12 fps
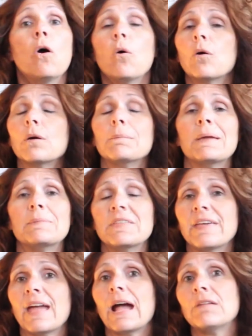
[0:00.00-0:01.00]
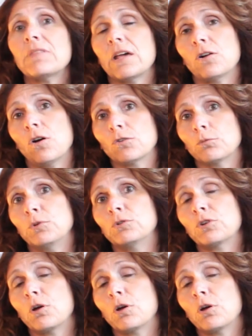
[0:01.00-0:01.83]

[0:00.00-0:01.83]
or maybe they have that autoimmune